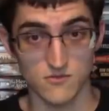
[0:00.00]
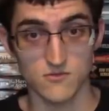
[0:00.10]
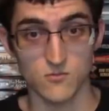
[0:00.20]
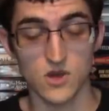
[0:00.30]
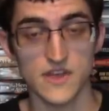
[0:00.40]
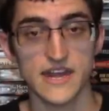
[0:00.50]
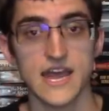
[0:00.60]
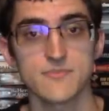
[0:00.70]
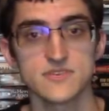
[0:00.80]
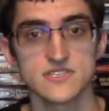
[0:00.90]
while that
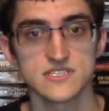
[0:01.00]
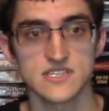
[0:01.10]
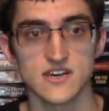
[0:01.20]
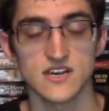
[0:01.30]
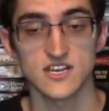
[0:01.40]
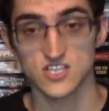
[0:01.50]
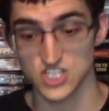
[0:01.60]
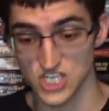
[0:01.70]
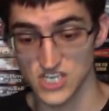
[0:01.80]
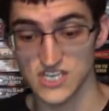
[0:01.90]
happens,
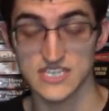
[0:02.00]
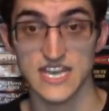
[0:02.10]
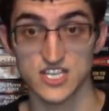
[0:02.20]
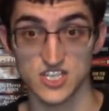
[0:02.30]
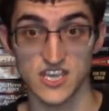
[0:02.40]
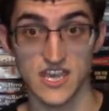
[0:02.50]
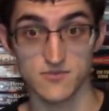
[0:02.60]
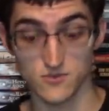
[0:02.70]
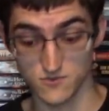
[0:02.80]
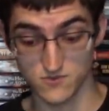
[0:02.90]
she is actually
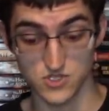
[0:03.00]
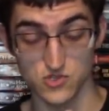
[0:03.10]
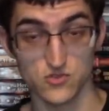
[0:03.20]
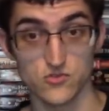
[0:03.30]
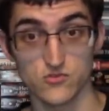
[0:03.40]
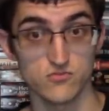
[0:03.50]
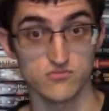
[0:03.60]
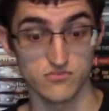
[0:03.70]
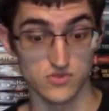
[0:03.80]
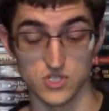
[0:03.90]
able to
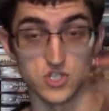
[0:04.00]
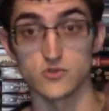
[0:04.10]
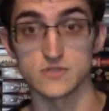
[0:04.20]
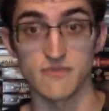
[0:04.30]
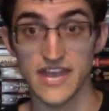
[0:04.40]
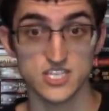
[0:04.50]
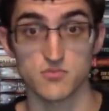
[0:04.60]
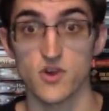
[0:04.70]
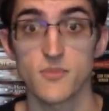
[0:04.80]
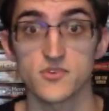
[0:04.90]
use magic
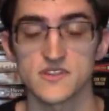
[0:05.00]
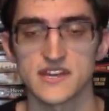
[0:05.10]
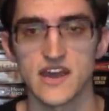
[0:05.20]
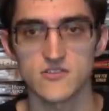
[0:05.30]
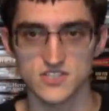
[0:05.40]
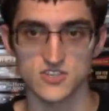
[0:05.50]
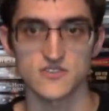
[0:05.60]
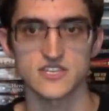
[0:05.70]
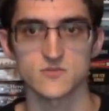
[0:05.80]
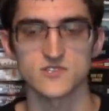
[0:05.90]
properly now, because she only
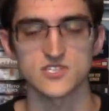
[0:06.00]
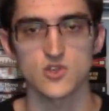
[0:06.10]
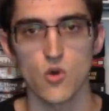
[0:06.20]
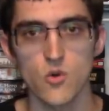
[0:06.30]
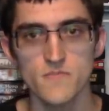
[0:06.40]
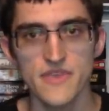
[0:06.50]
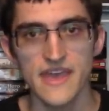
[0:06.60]
has one soul,